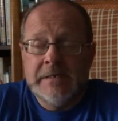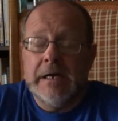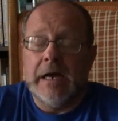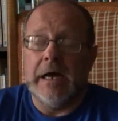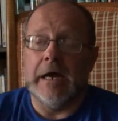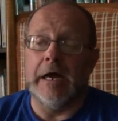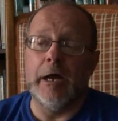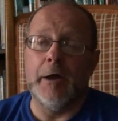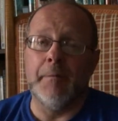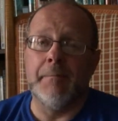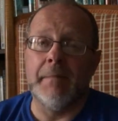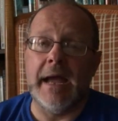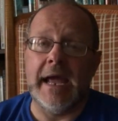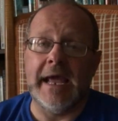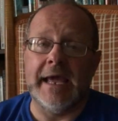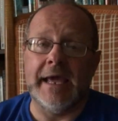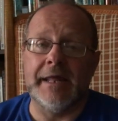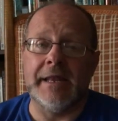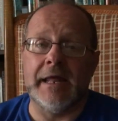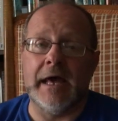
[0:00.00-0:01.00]

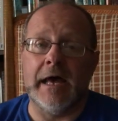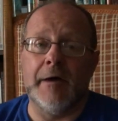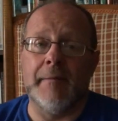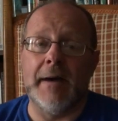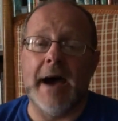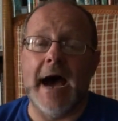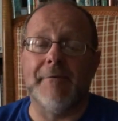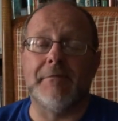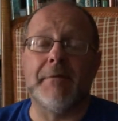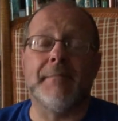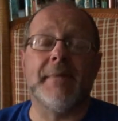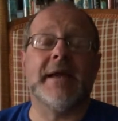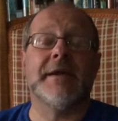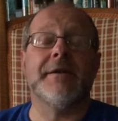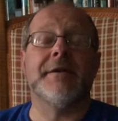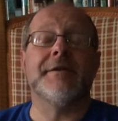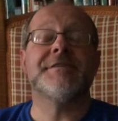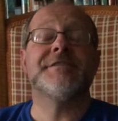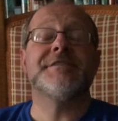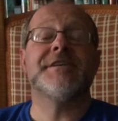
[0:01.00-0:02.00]
I'll be making
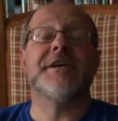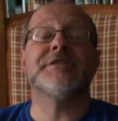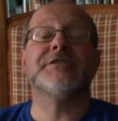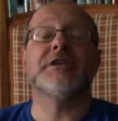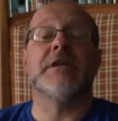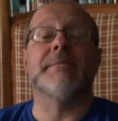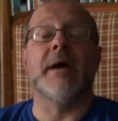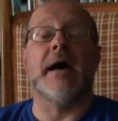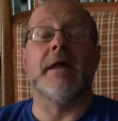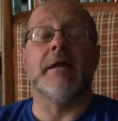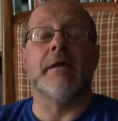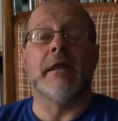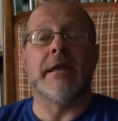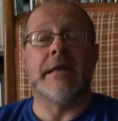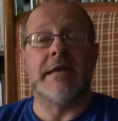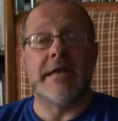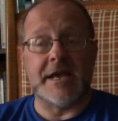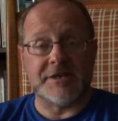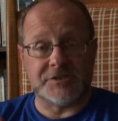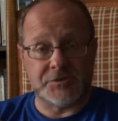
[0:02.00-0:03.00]
a decision about
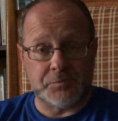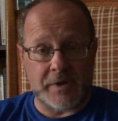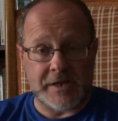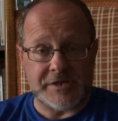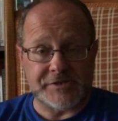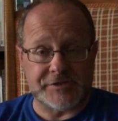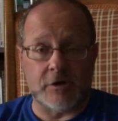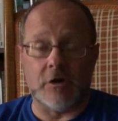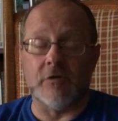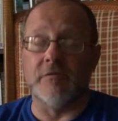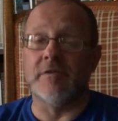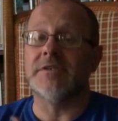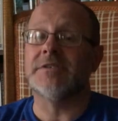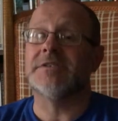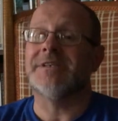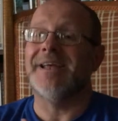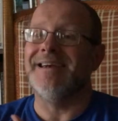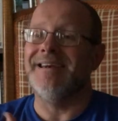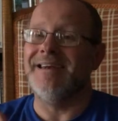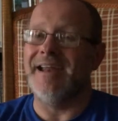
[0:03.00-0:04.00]
next week's service
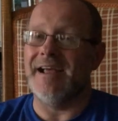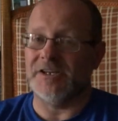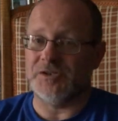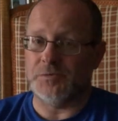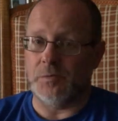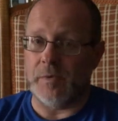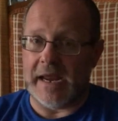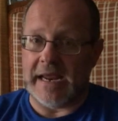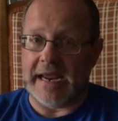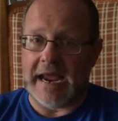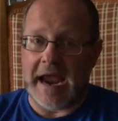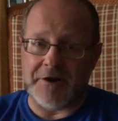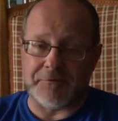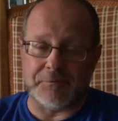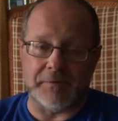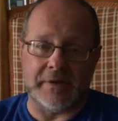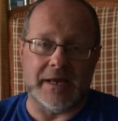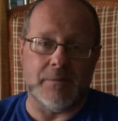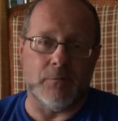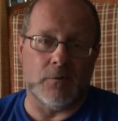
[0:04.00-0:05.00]
next week after
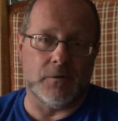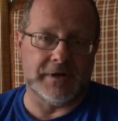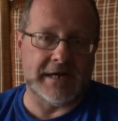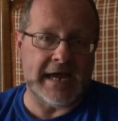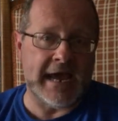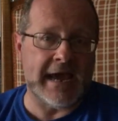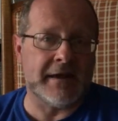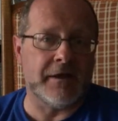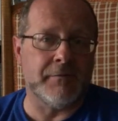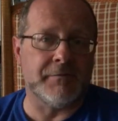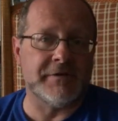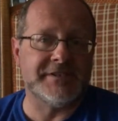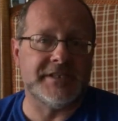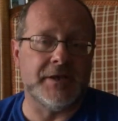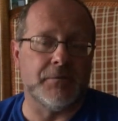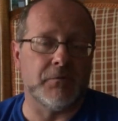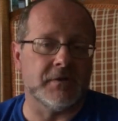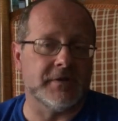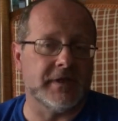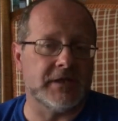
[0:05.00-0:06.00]
we get more data, we see
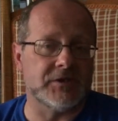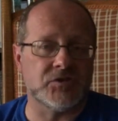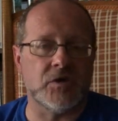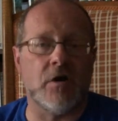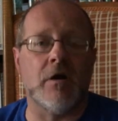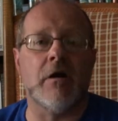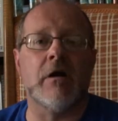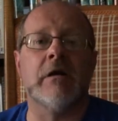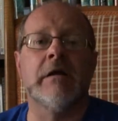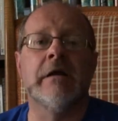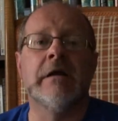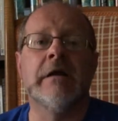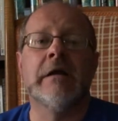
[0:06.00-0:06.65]
where things are.